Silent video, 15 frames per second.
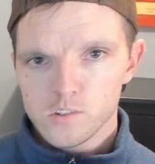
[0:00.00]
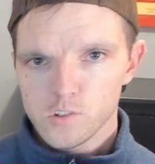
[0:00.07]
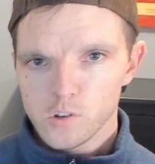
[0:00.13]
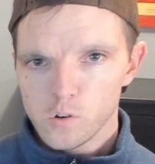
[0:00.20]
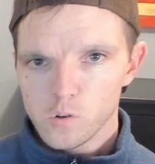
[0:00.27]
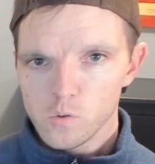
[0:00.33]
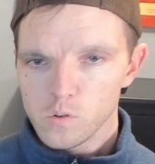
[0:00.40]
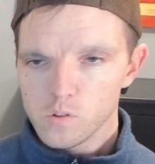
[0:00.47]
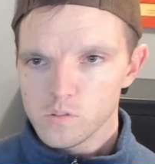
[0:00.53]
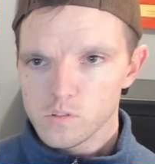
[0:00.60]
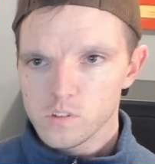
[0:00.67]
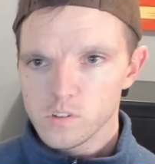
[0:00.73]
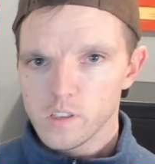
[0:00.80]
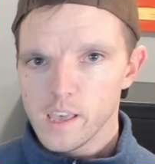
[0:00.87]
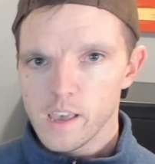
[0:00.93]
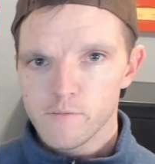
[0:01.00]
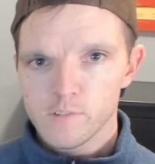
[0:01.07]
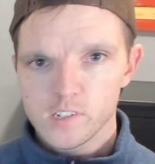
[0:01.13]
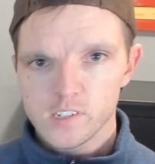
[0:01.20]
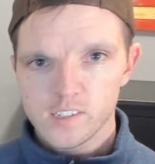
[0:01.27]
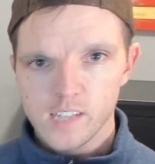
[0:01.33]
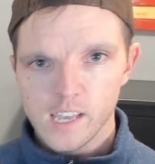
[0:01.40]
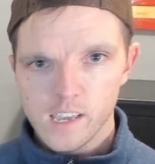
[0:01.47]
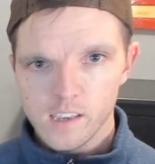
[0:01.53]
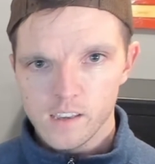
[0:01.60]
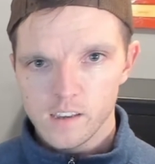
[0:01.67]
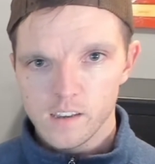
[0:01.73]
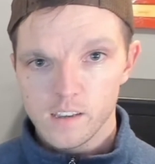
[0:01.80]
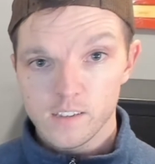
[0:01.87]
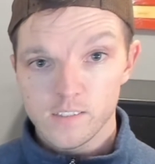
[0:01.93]
So every
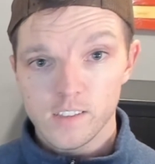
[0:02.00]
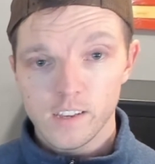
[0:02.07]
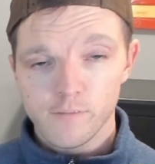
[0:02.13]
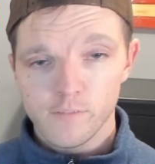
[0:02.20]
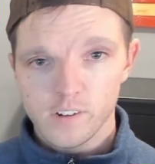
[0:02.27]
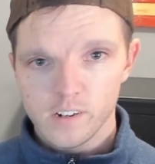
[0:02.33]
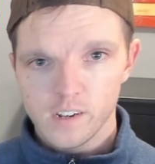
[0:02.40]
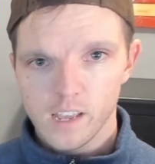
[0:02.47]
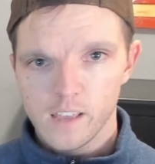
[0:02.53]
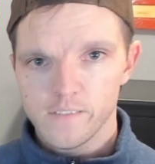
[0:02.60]
state is different.